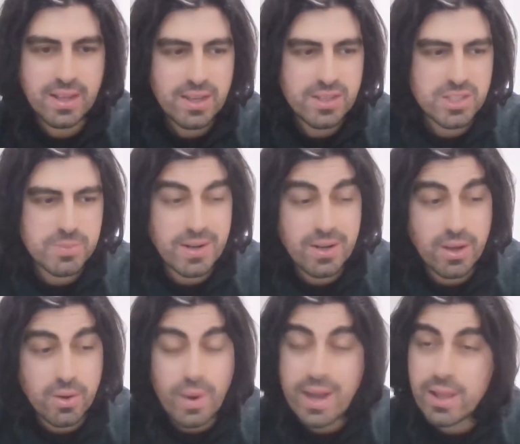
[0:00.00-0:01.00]
spent
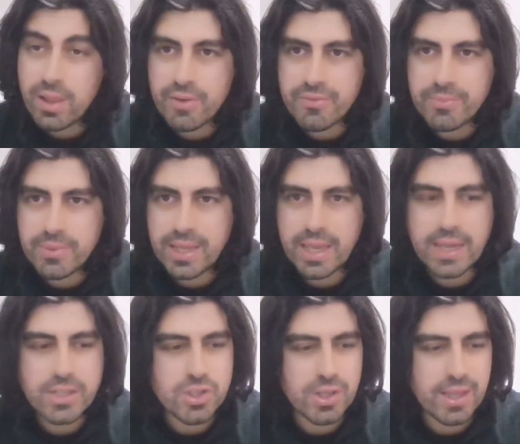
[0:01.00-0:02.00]
quite a lot of money
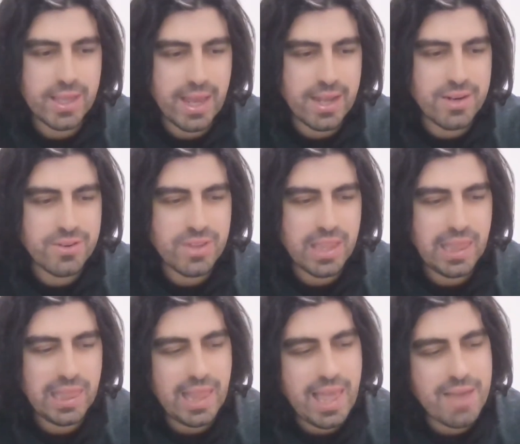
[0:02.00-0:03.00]
actually, and the
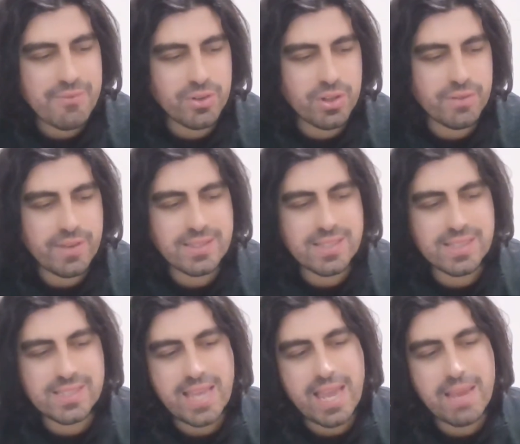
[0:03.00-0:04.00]
level of
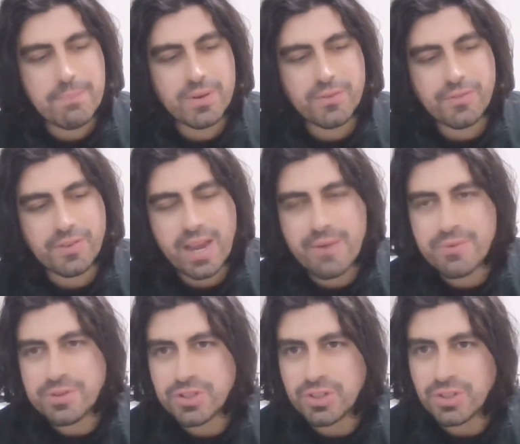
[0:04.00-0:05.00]
entertainment, forget
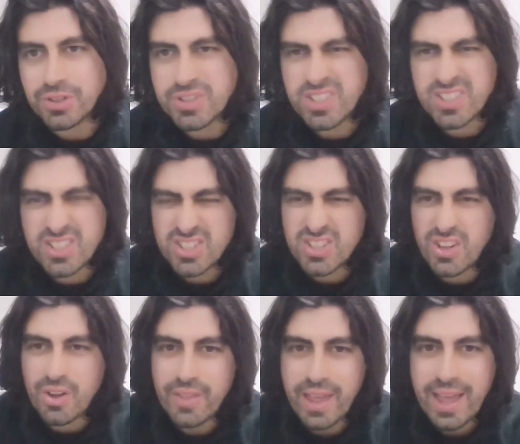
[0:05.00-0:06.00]
results, it's just
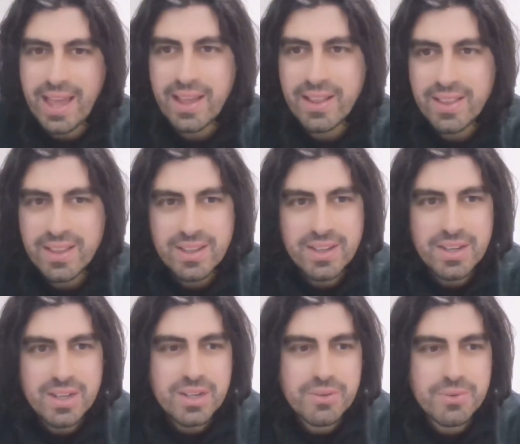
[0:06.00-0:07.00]
not there.
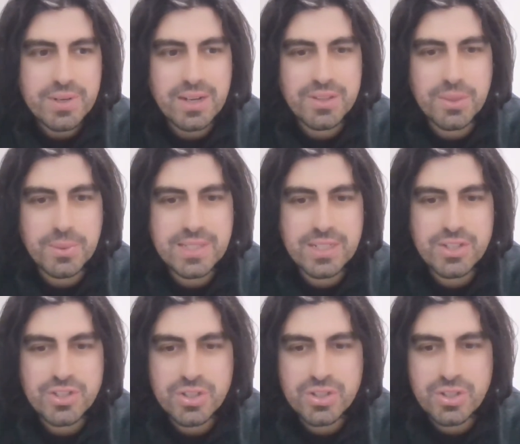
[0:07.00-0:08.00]
Ronaldo was
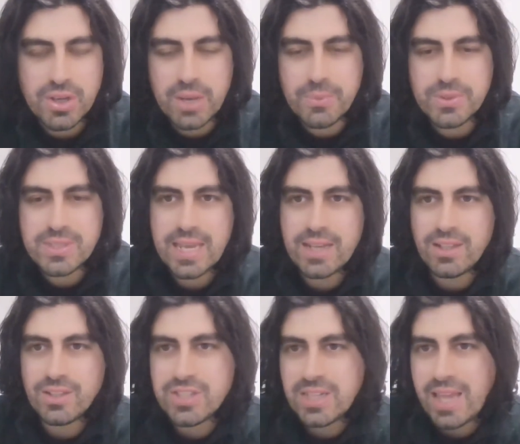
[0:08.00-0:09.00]
injured, was
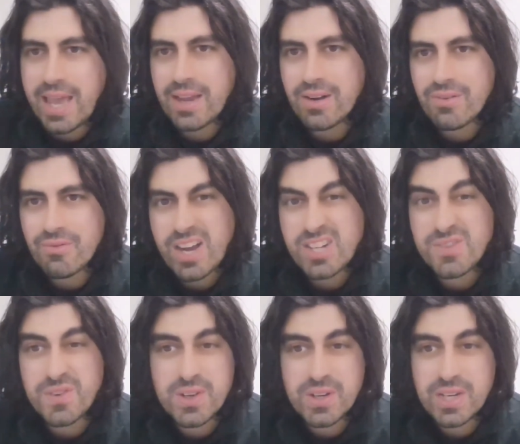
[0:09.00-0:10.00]
ill today, and
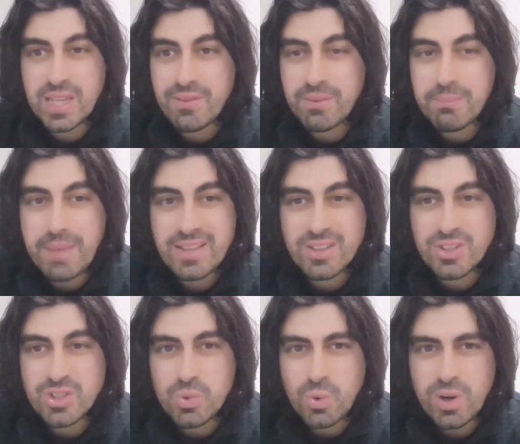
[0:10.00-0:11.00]
Rashford couldn't even make the
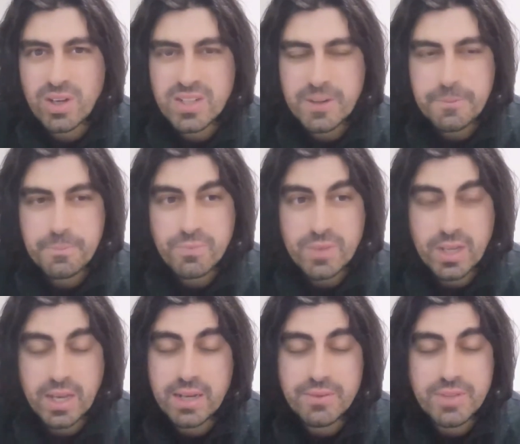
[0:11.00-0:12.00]
squad,
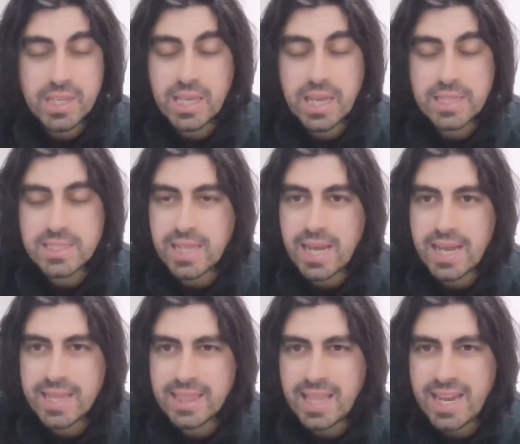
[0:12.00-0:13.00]
the
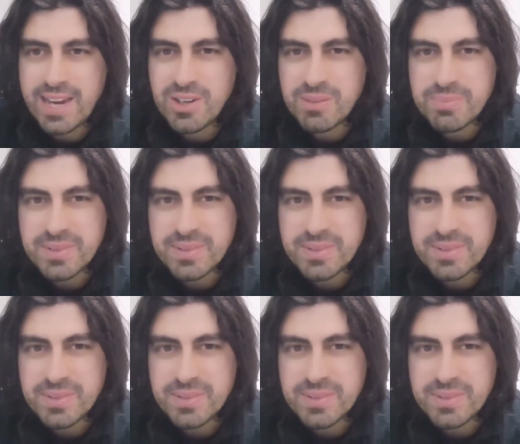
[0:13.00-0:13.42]
starting lineup.